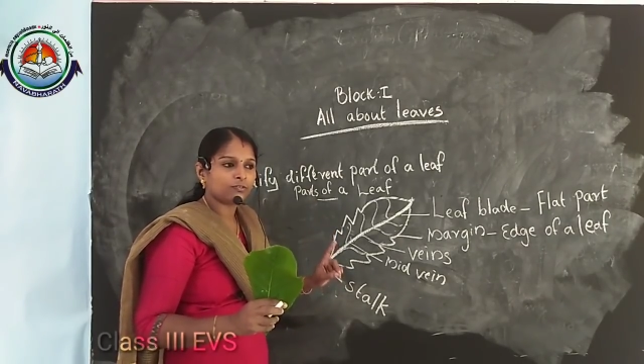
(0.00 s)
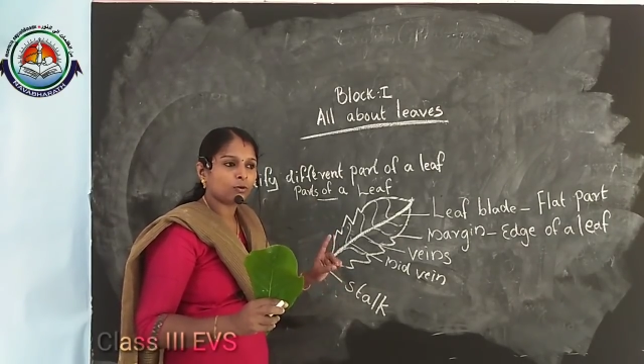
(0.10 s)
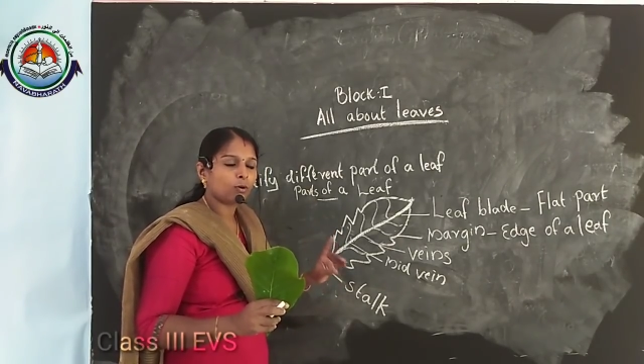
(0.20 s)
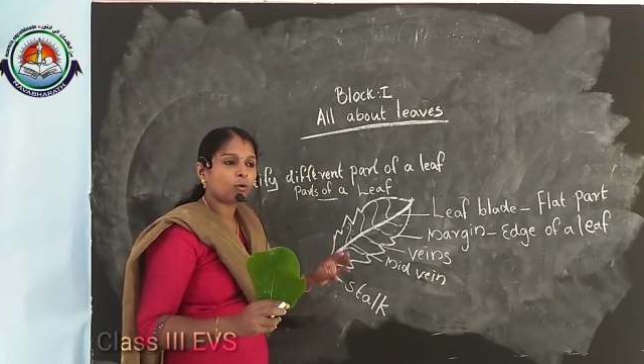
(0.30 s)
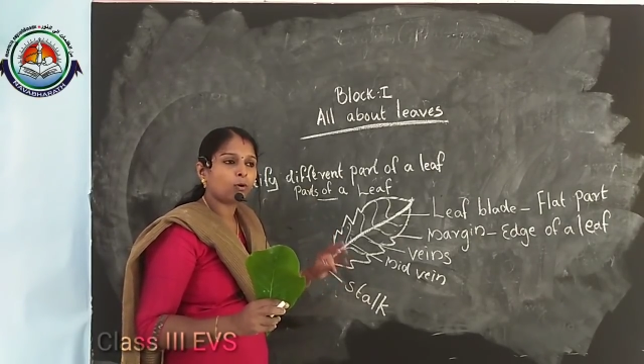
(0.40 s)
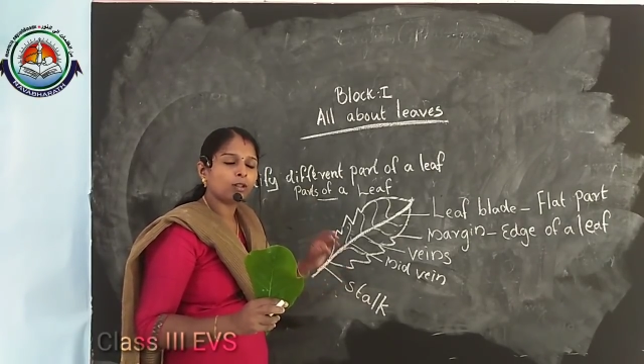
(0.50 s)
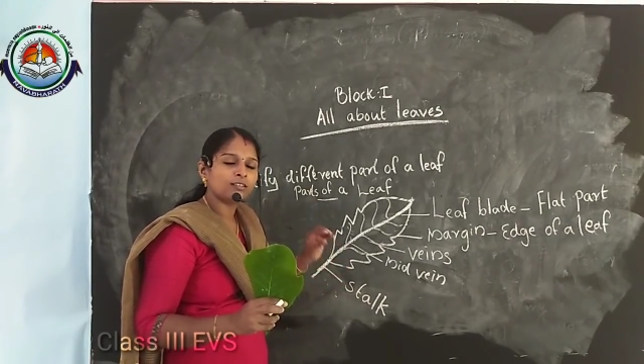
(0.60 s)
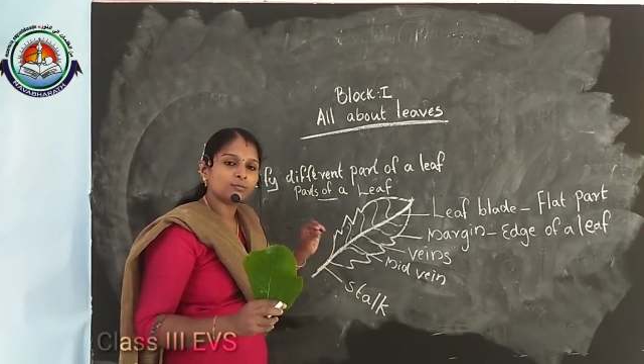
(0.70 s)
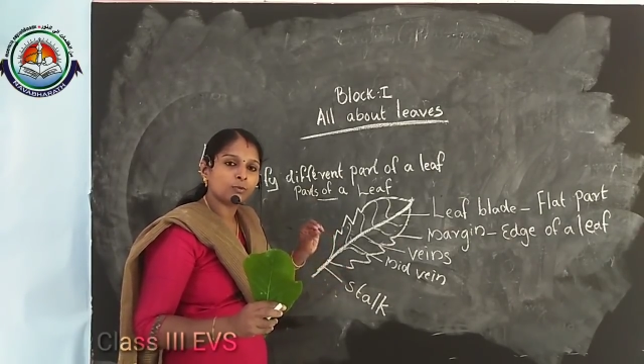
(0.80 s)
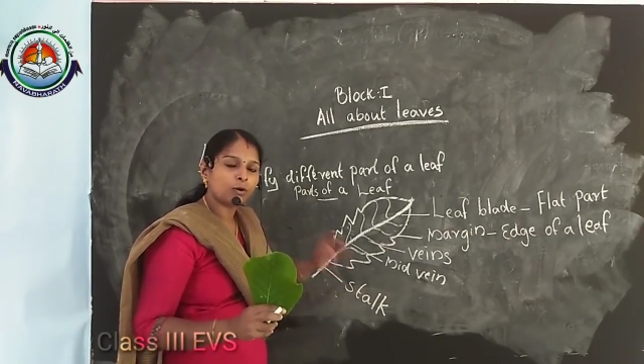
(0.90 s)
So all
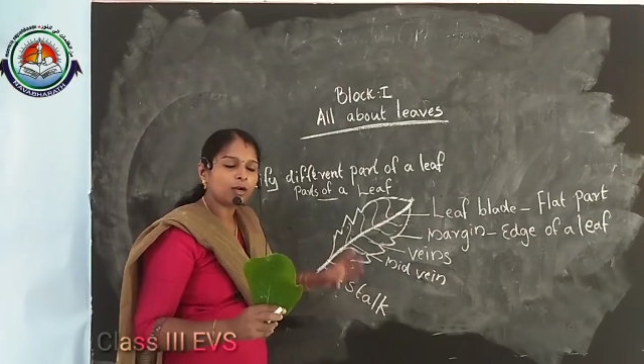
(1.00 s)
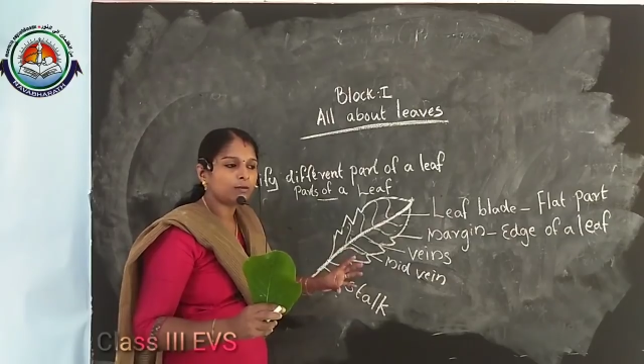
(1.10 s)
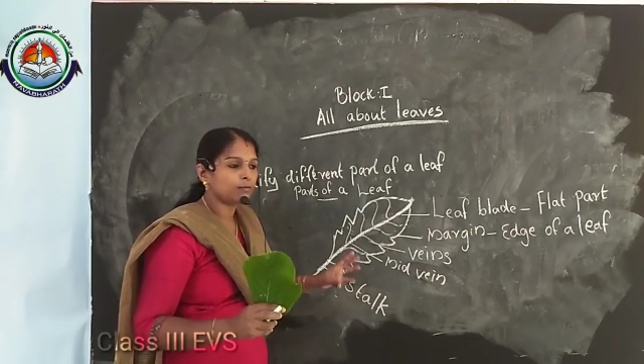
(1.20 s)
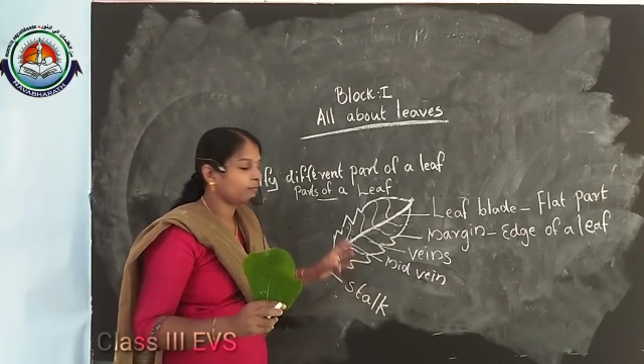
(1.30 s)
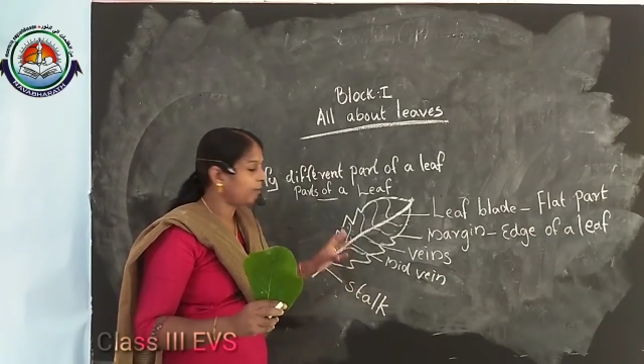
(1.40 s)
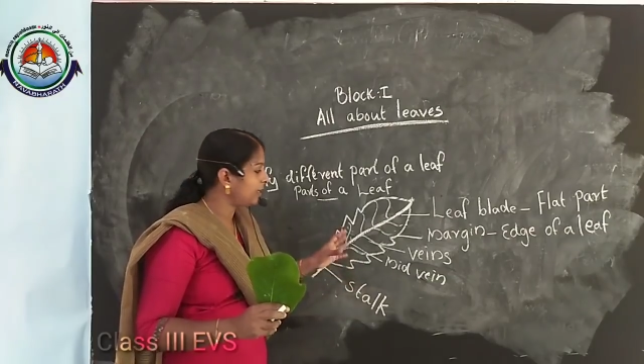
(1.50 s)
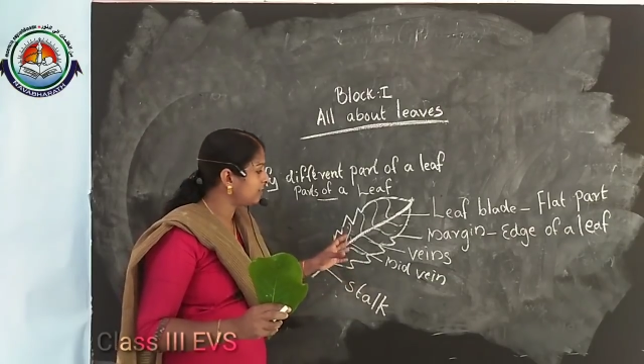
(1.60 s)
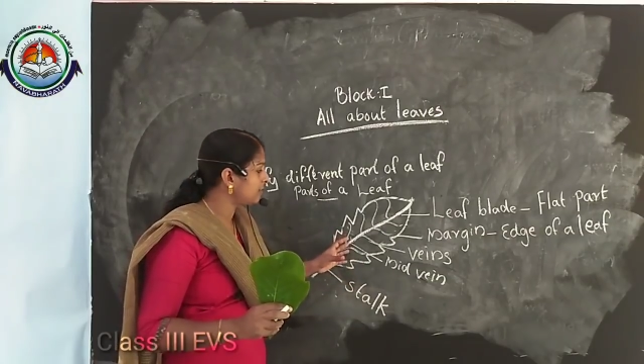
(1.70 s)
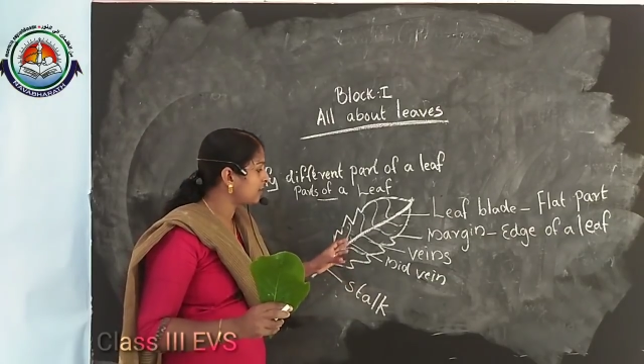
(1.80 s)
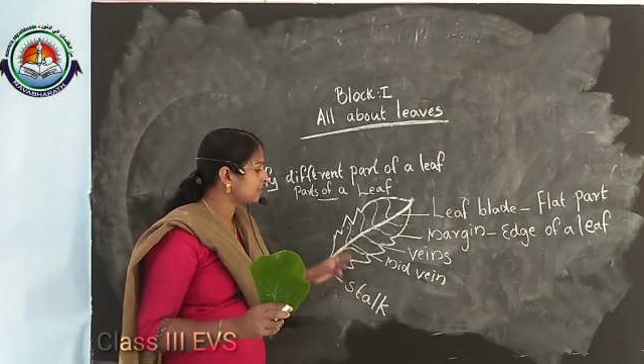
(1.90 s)
small
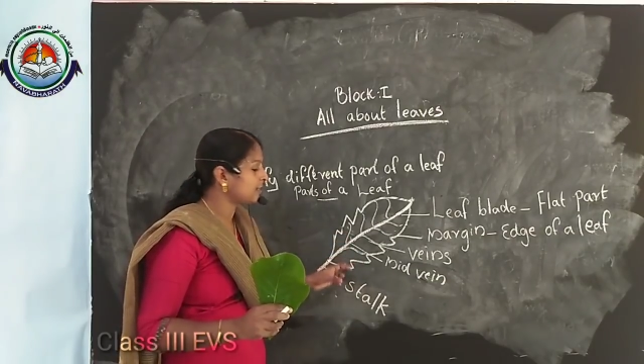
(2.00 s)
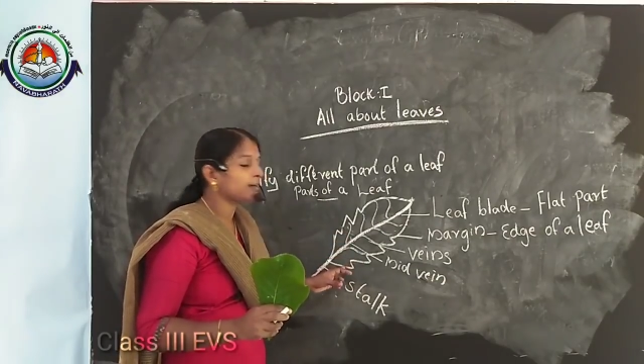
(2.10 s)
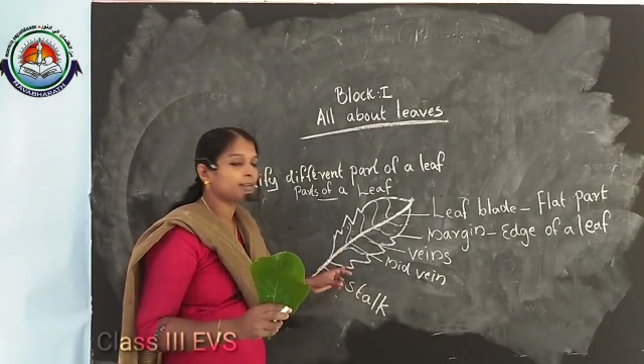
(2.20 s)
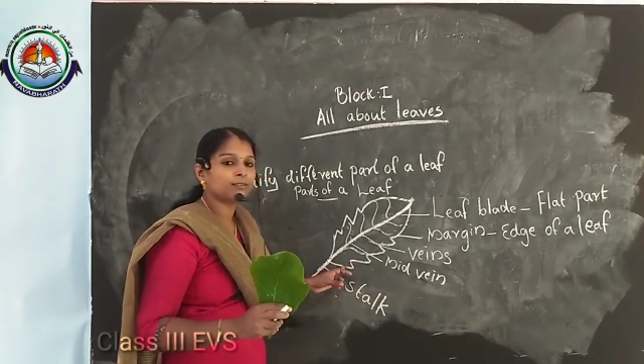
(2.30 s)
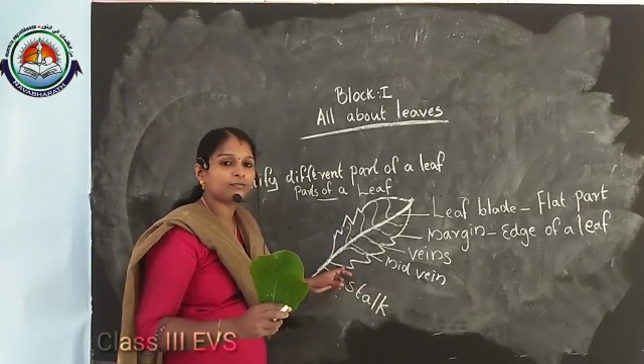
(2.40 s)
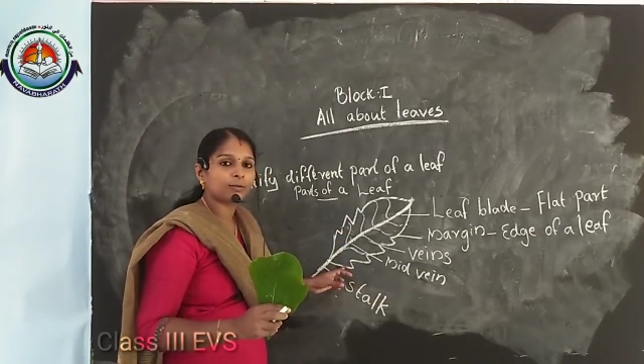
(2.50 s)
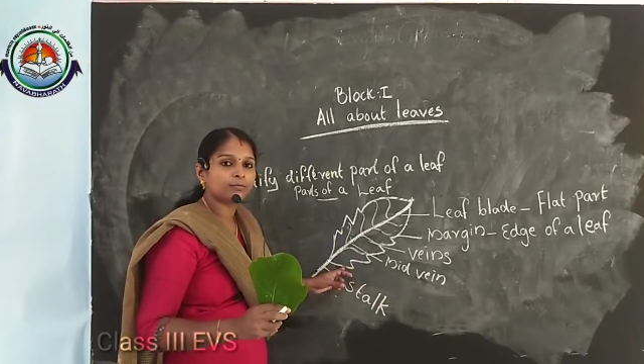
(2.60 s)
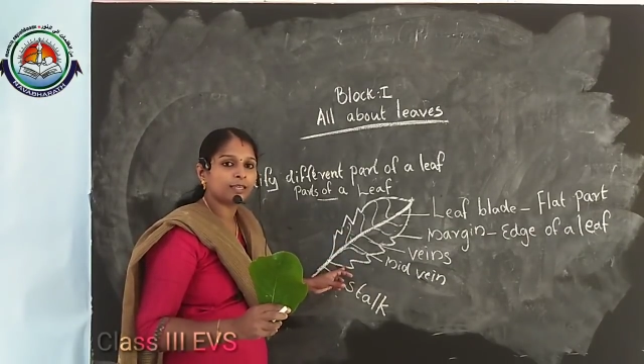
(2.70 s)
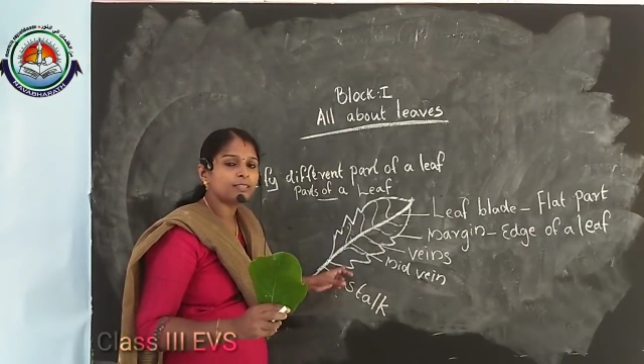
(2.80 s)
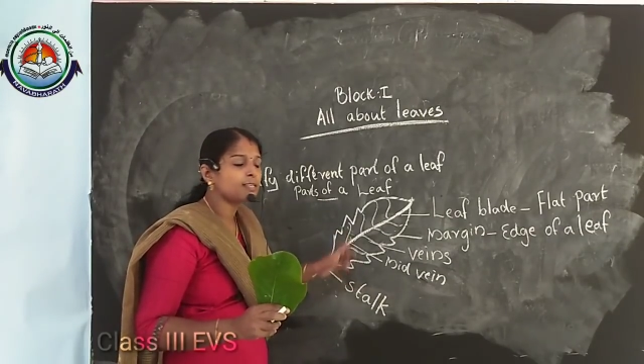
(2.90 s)
veins are starting
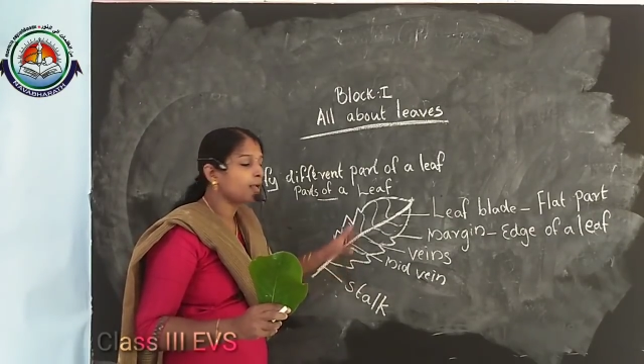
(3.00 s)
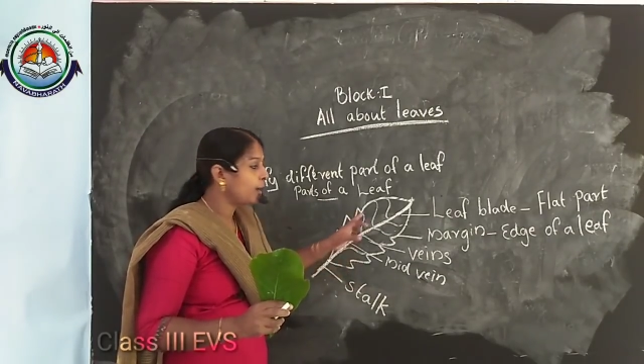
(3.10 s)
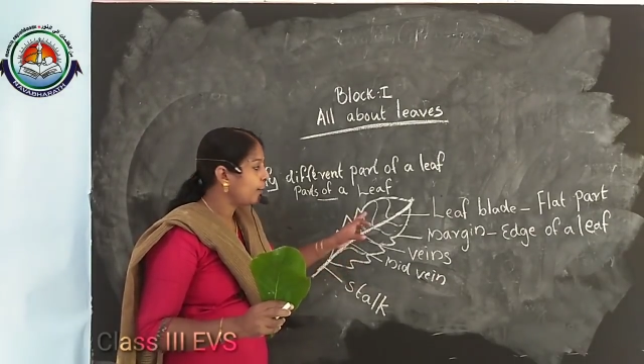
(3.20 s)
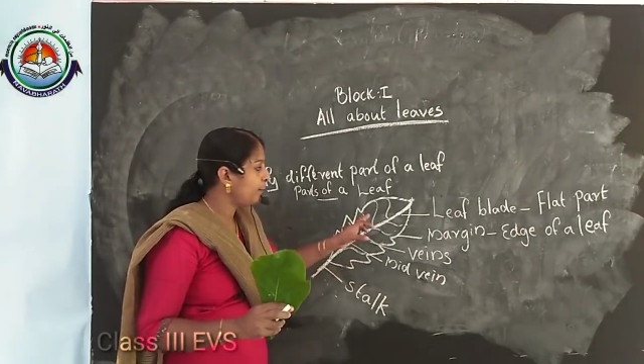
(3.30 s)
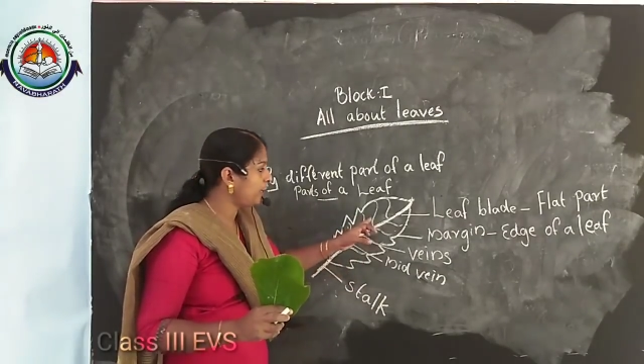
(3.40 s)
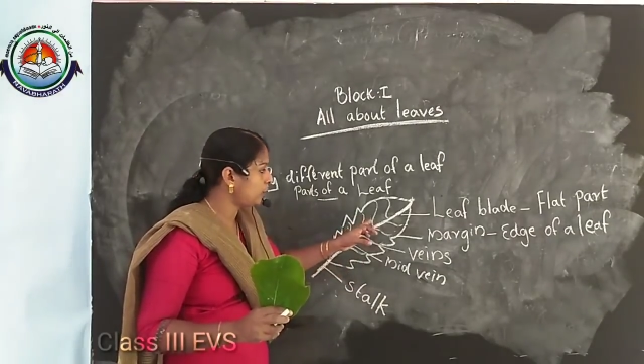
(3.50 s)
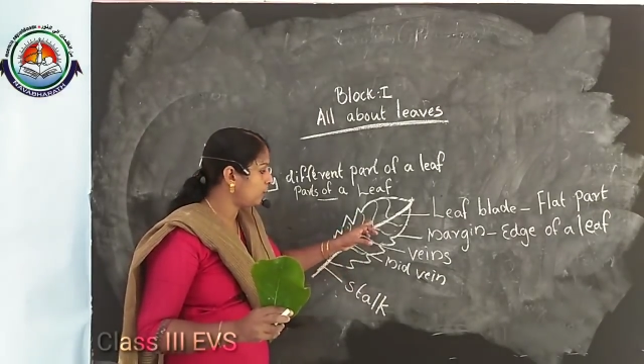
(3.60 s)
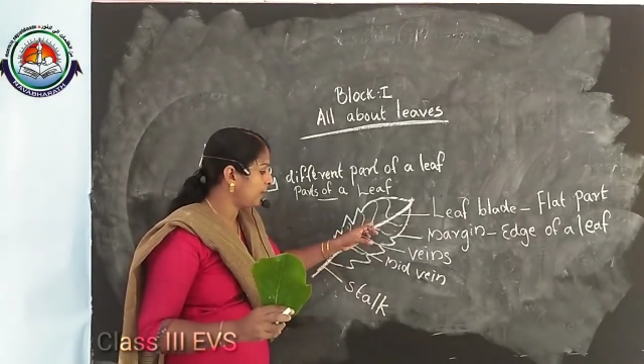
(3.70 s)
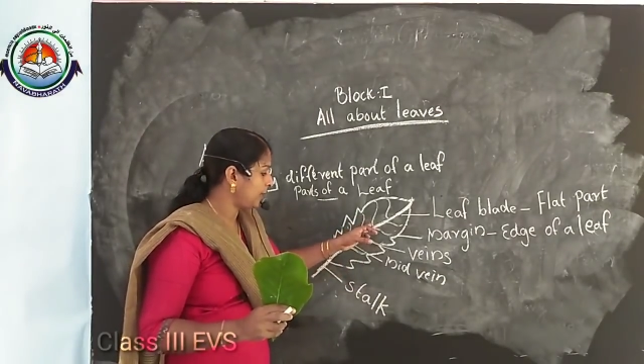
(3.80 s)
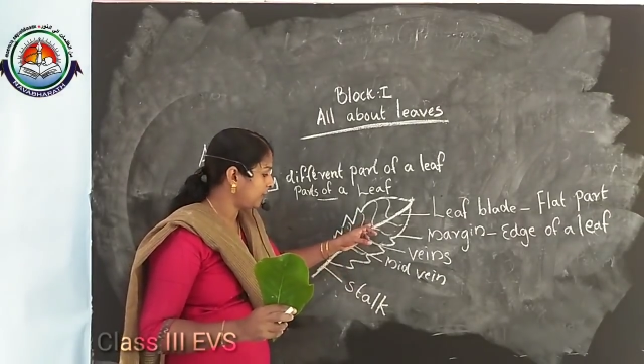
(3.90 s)
from this mid
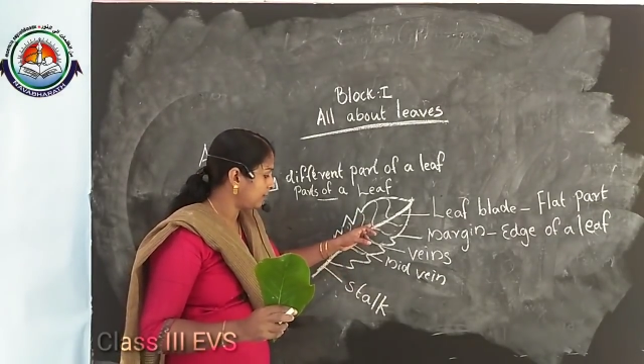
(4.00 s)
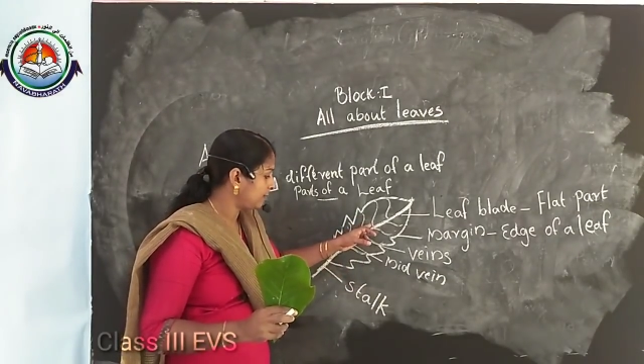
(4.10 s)
vein.